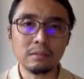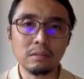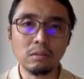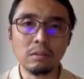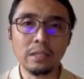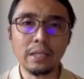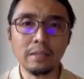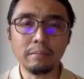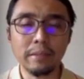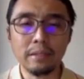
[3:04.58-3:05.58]

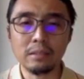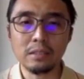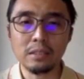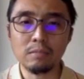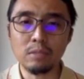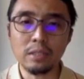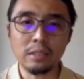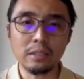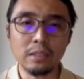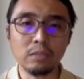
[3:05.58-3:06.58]
online PLC
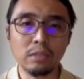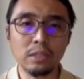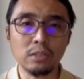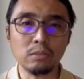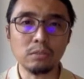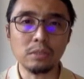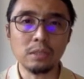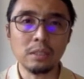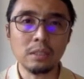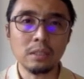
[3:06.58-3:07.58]
simulator that you can use
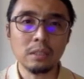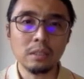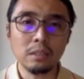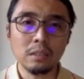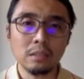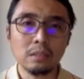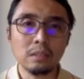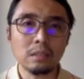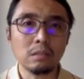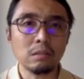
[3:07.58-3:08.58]

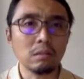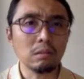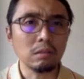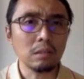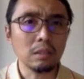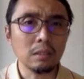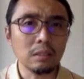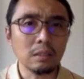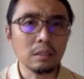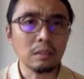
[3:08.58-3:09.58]
called,
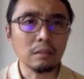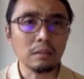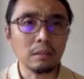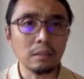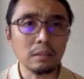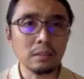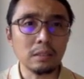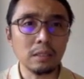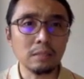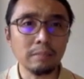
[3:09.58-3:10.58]
in this
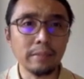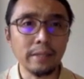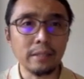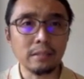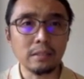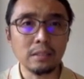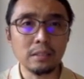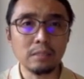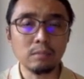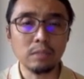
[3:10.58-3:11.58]
case, PLC
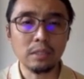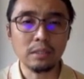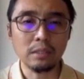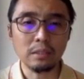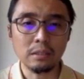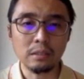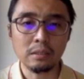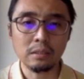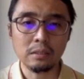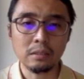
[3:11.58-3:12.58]
simulator.
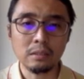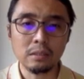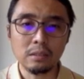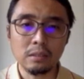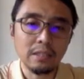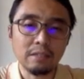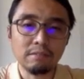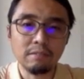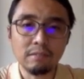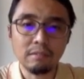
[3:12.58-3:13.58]
I have
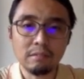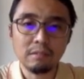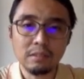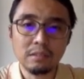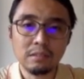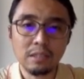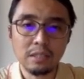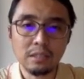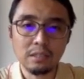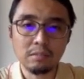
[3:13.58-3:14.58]

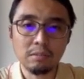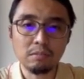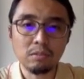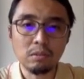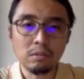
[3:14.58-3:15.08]
tried this before.